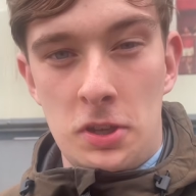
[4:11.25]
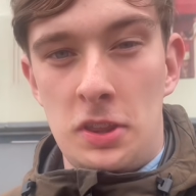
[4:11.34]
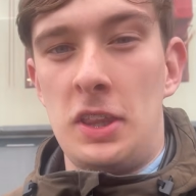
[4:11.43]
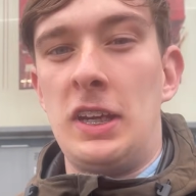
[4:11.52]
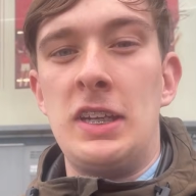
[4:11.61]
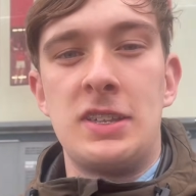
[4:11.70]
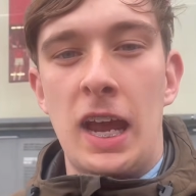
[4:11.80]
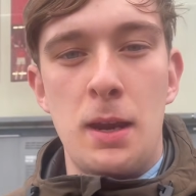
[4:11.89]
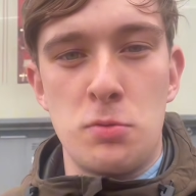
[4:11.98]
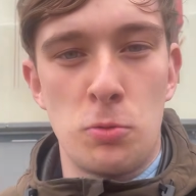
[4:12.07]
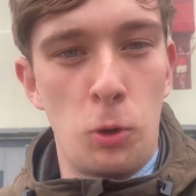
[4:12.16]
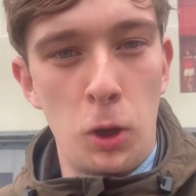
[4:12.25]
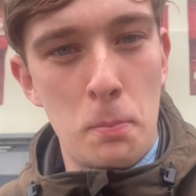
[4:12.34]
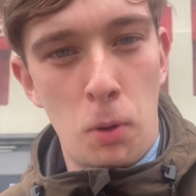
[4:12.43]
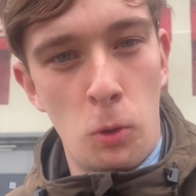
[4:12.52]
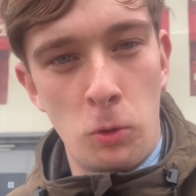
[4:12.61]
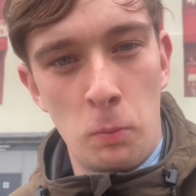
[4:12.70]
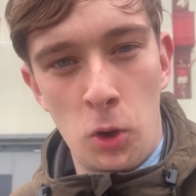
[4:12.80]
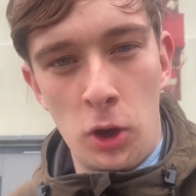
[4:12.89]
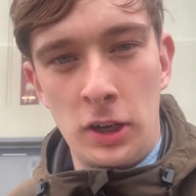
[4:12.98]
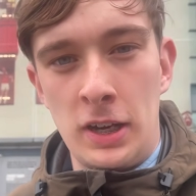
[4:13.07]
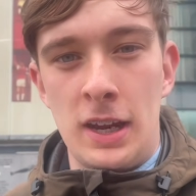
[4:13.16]
that these games were all at Boreham
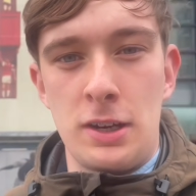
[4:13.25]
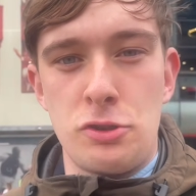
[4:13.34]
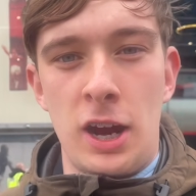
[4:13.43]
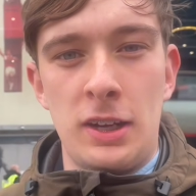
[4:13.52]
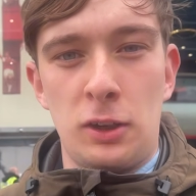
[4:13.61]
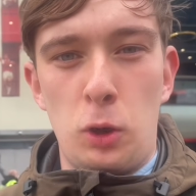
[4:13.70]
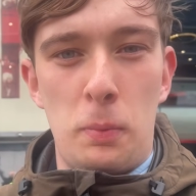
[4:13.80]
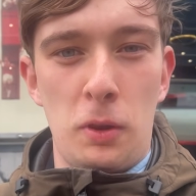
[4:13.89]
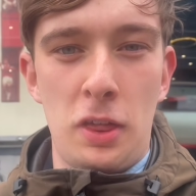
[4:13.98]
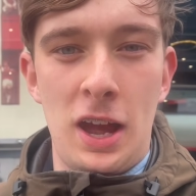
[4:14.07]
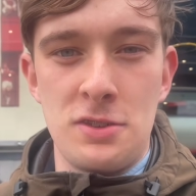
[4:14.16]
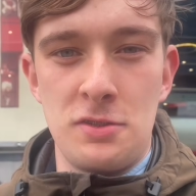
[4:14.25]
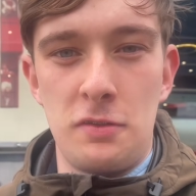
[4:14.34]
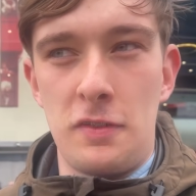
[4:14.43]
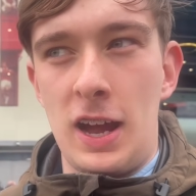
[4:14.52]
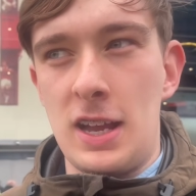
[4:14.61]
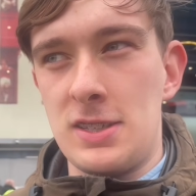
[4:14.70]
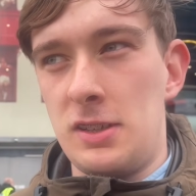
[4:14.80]
Wood and they'd attract a couple thousand fans,